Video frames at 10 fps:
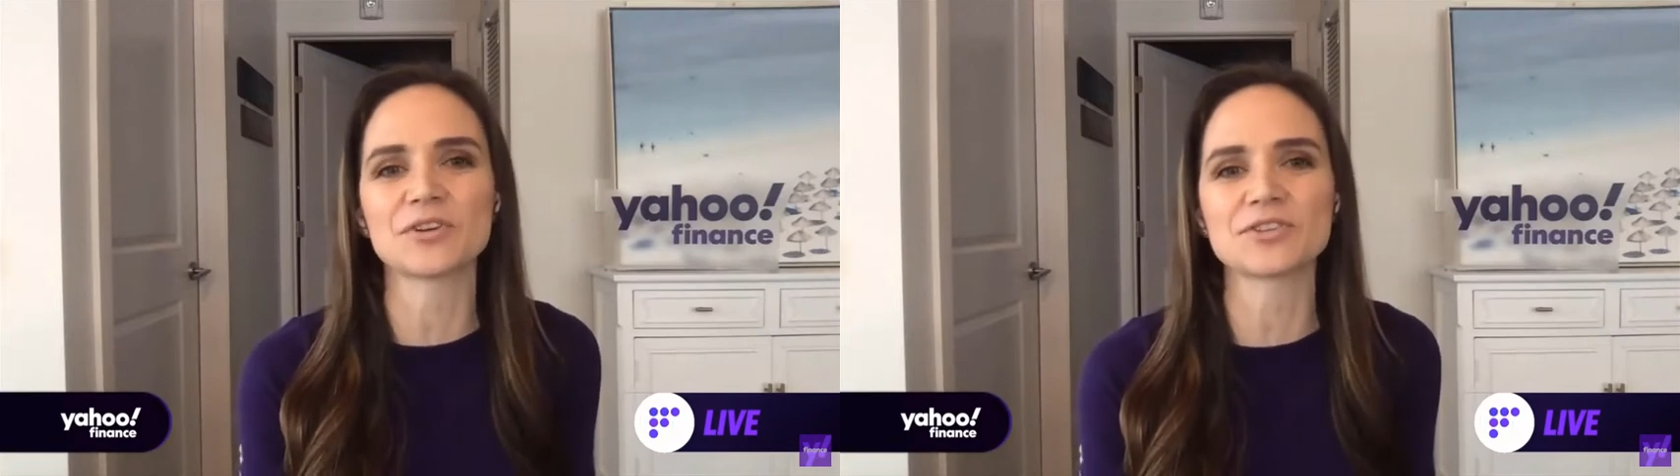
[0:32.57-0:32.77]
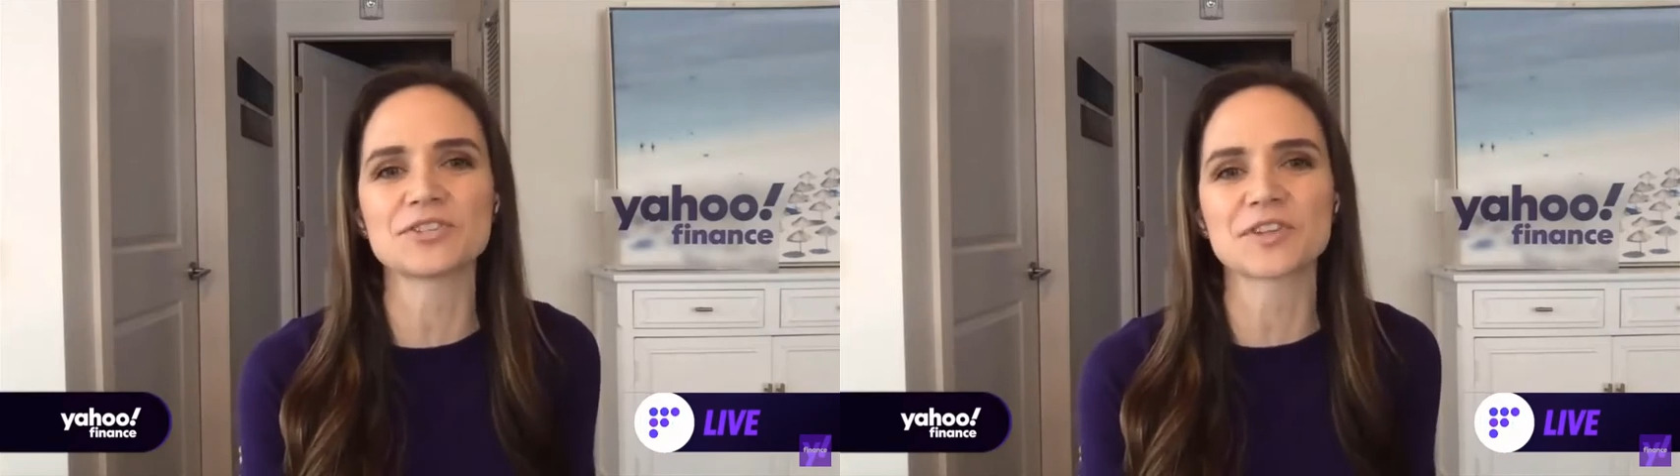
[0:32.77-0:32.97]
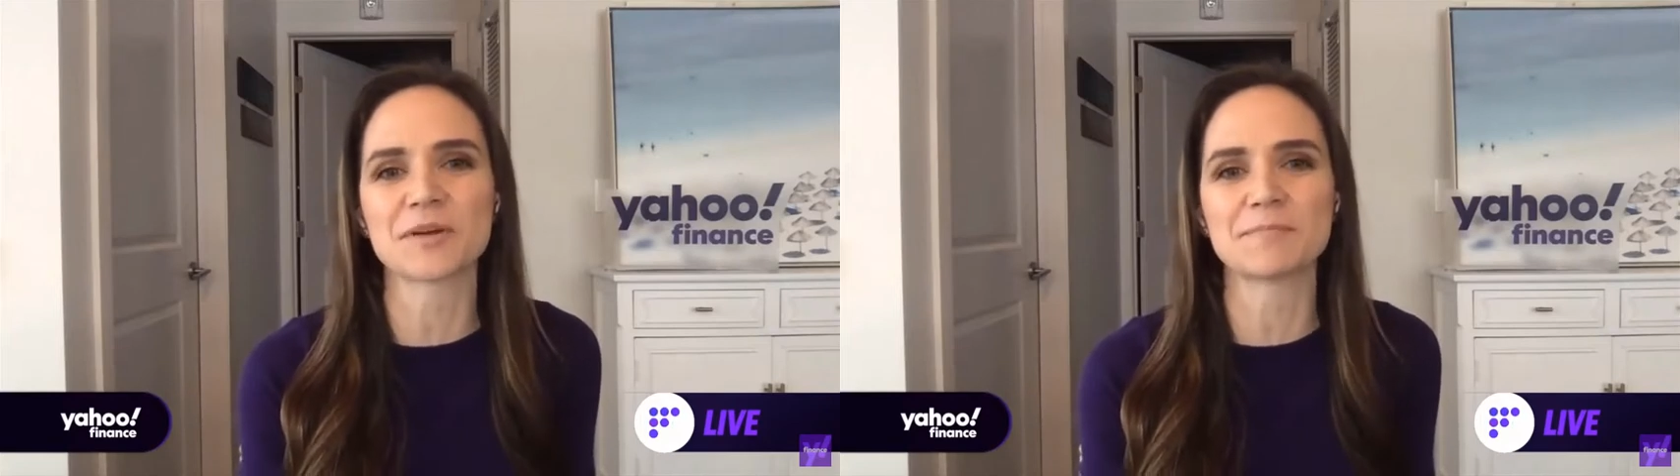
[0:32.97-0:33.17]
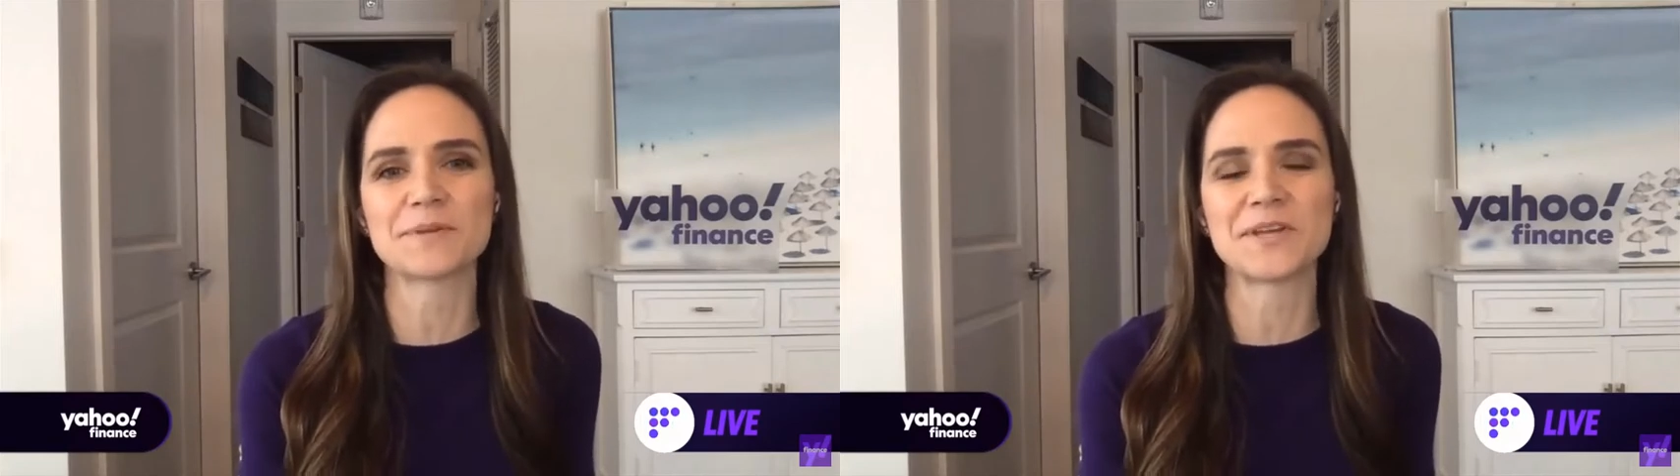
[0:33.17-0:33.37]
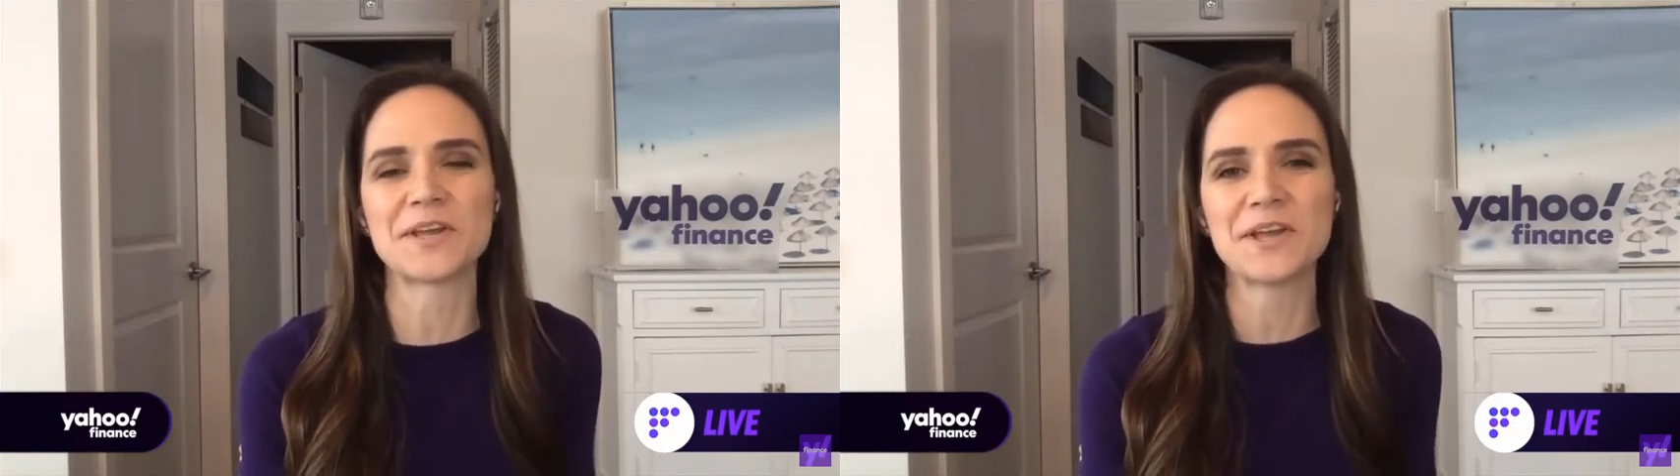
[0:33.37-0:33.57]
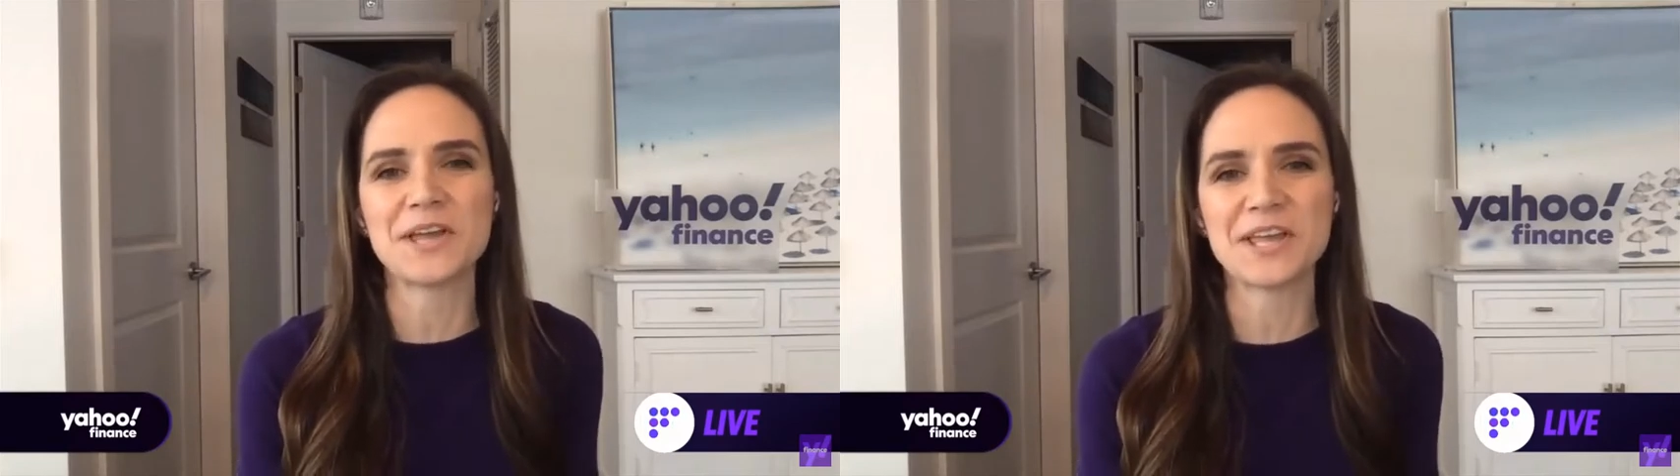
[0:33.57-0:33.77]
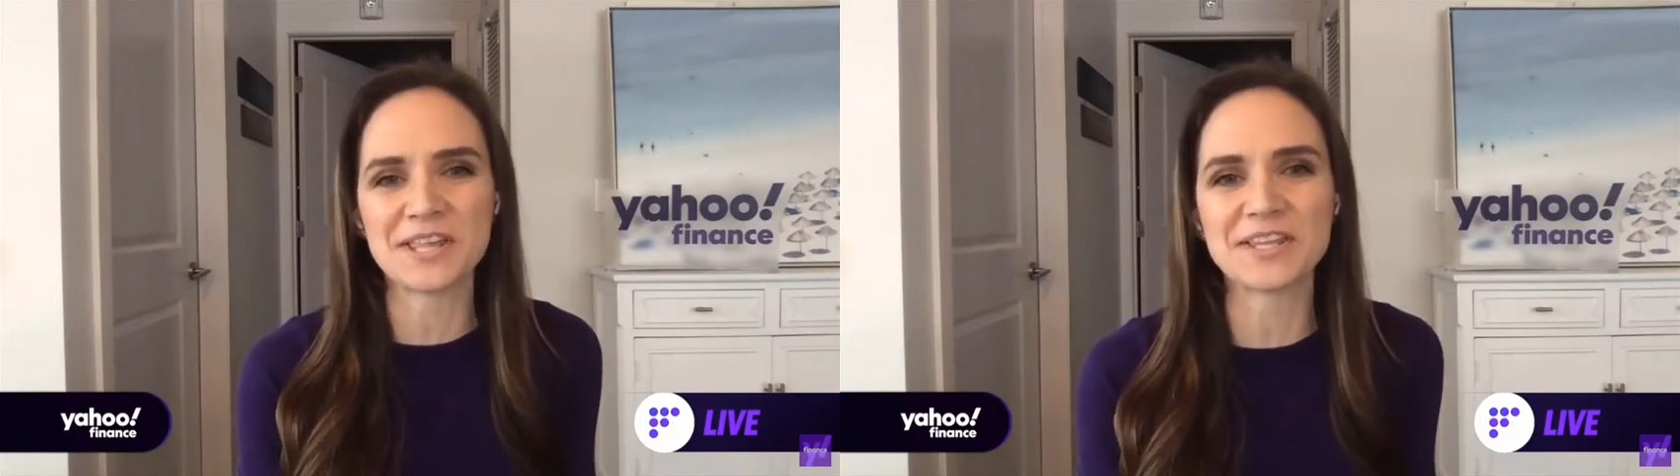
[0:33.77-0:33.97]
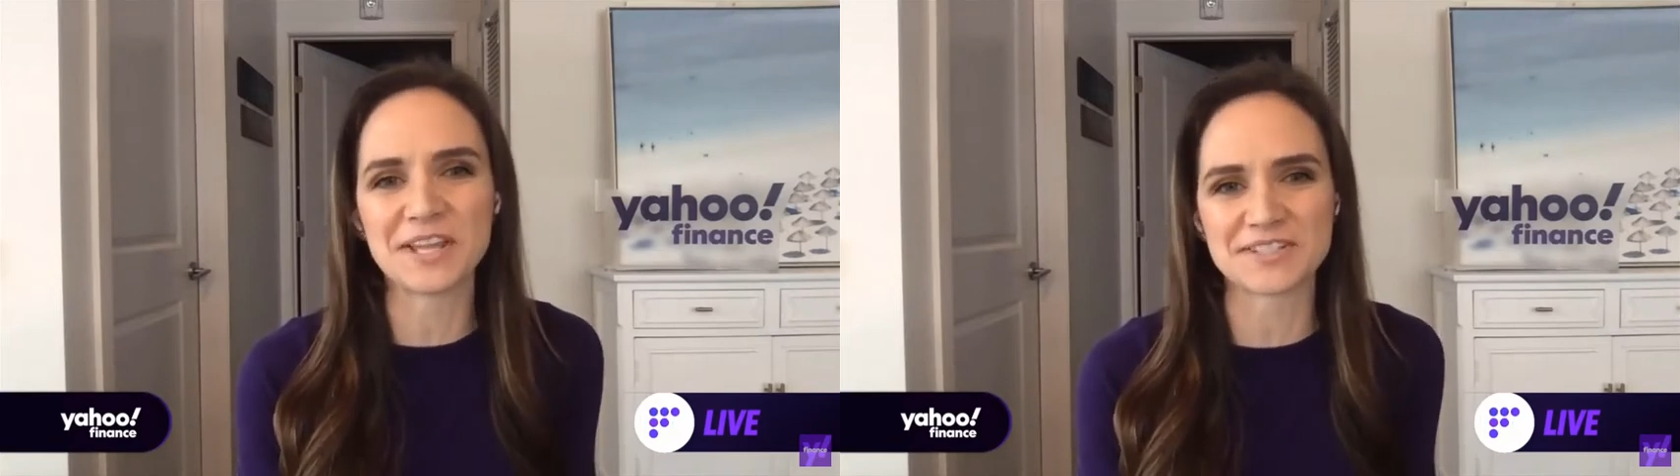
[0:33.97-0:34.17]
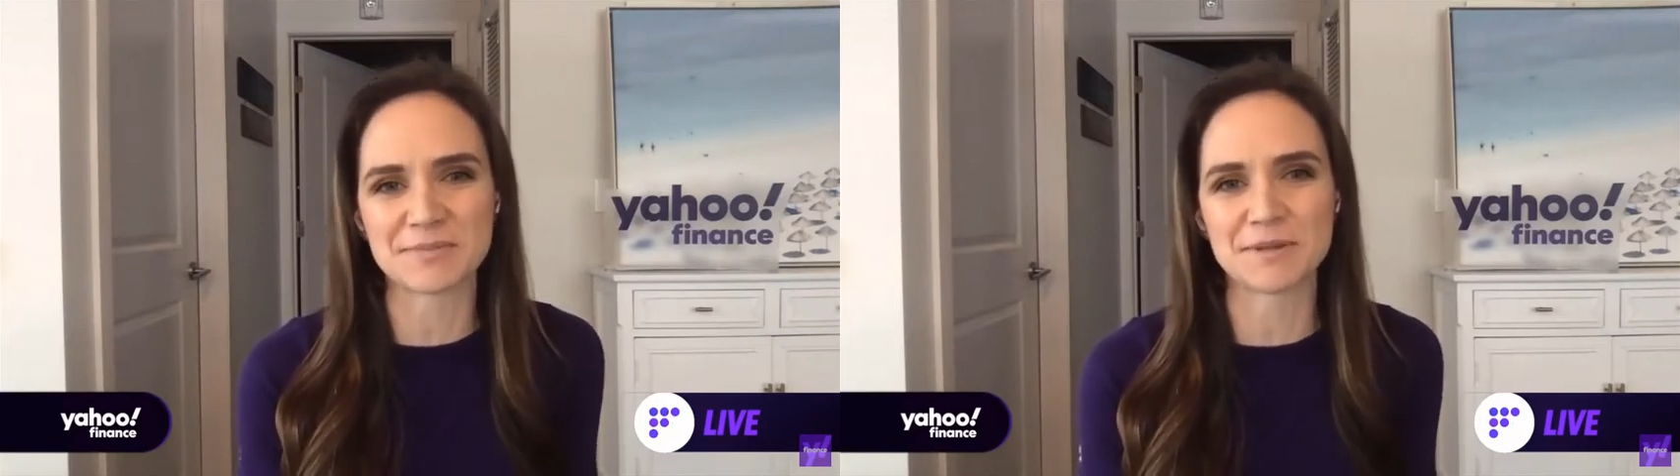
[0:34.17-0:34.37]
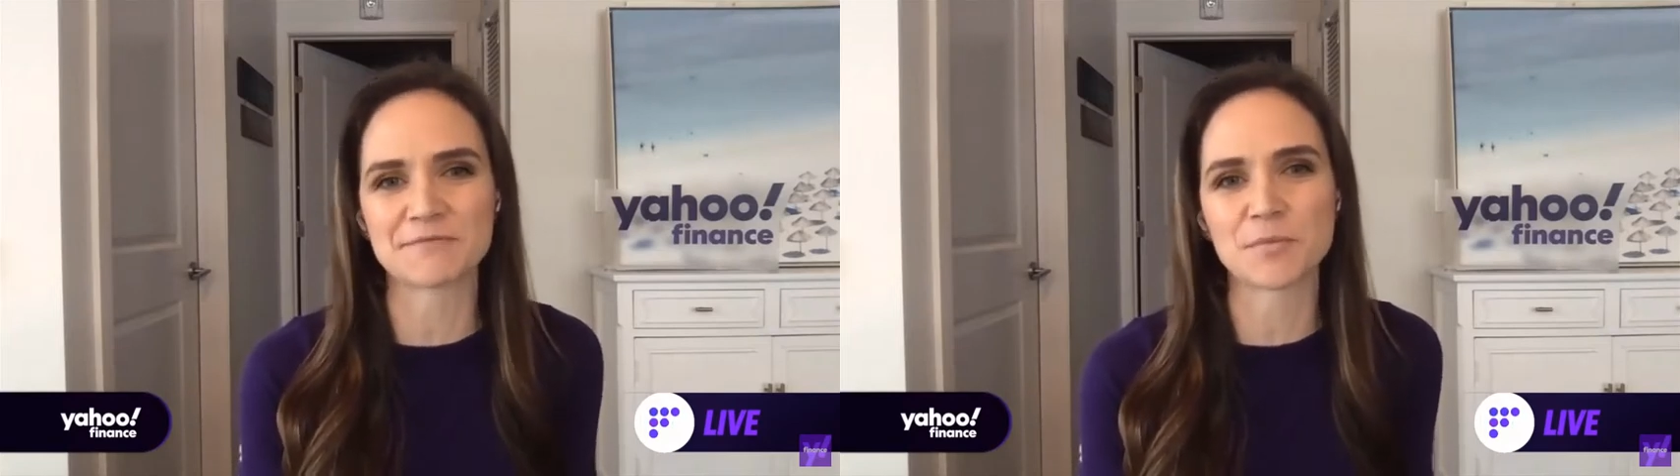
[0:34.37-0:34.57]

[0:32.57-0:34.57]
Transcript: largest company in the S&P.